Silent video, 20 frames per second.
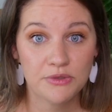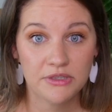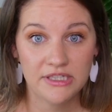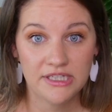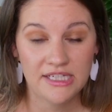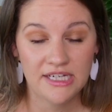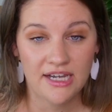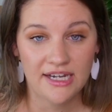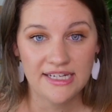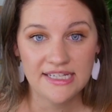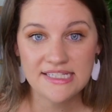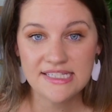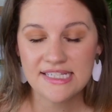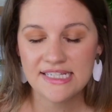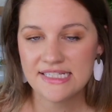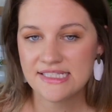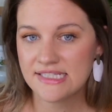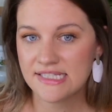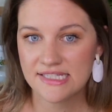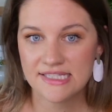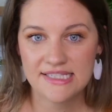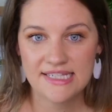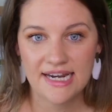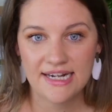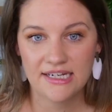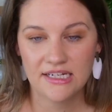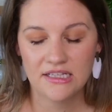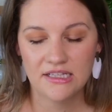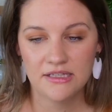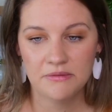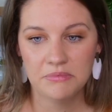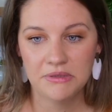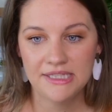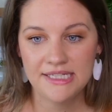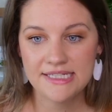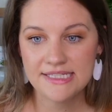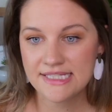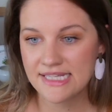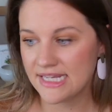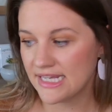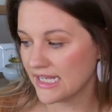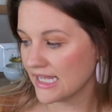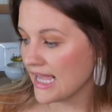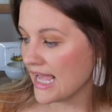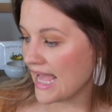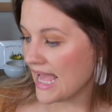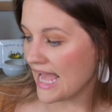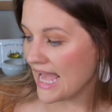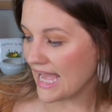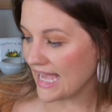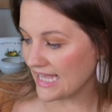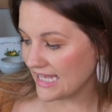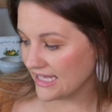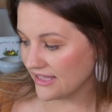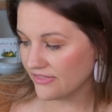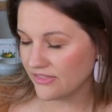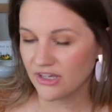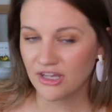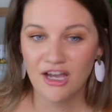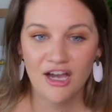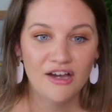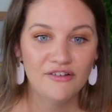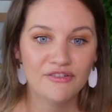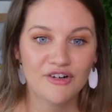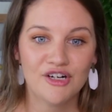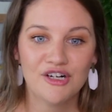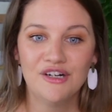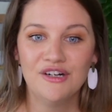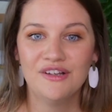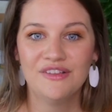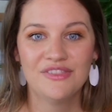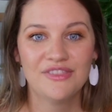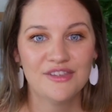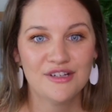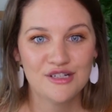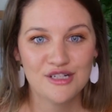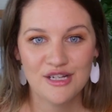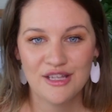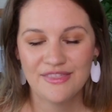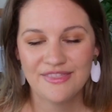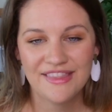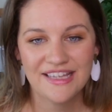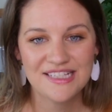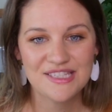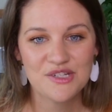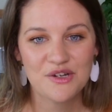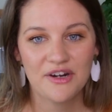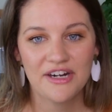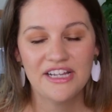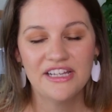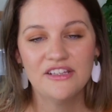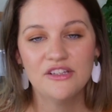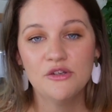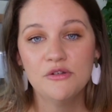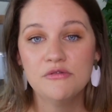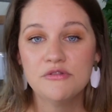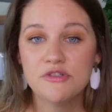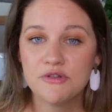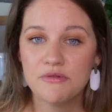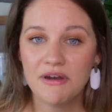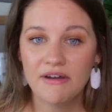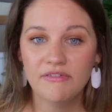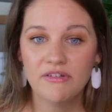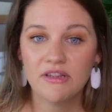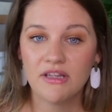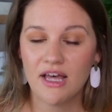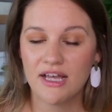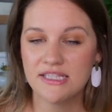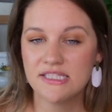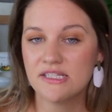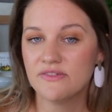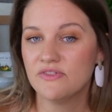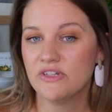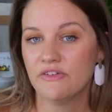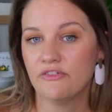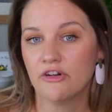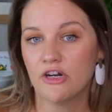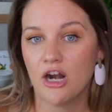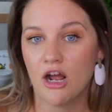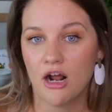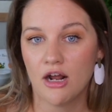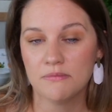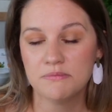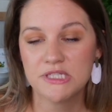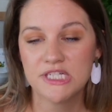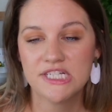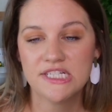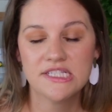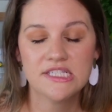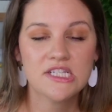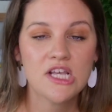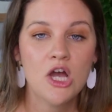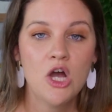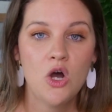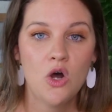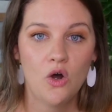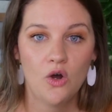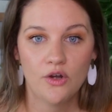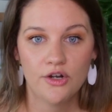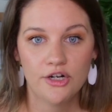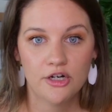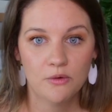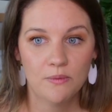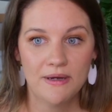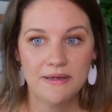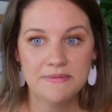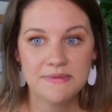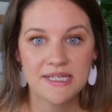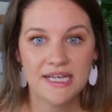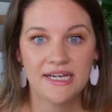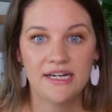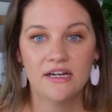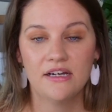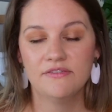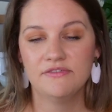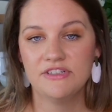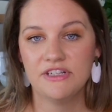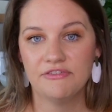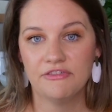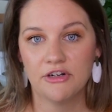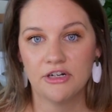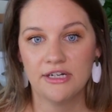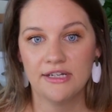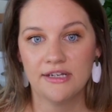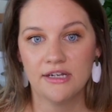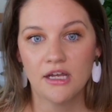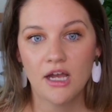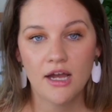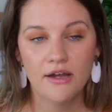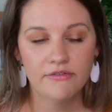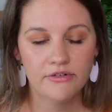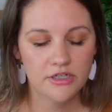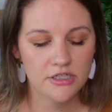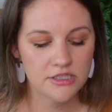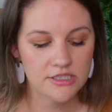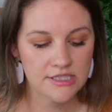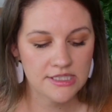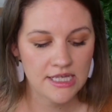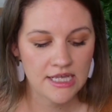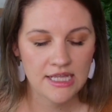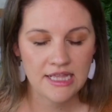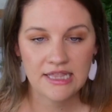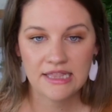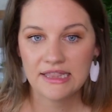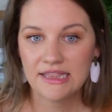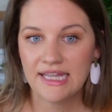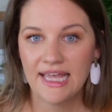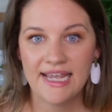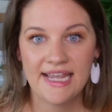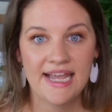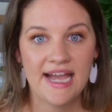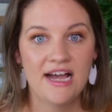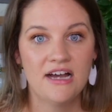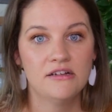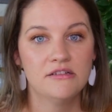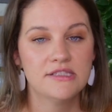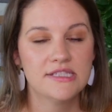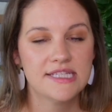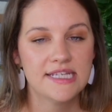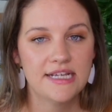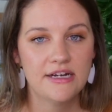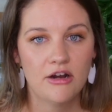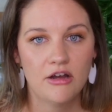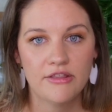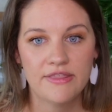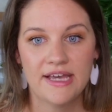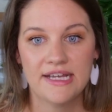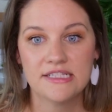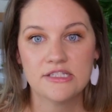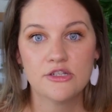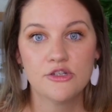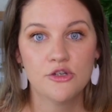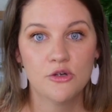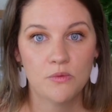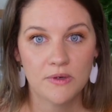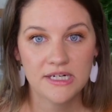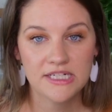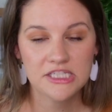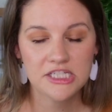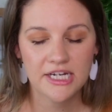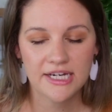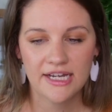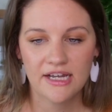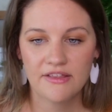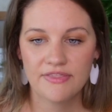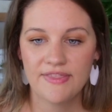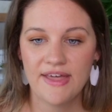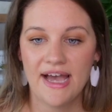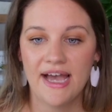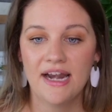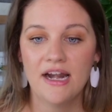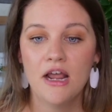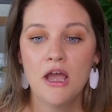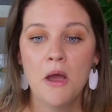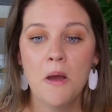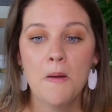really nice. It's aesthetically pleasing. And the cover, that's great. You do have lots of different options on her website of different covers, layouts, and all that. So you'll want to check out that.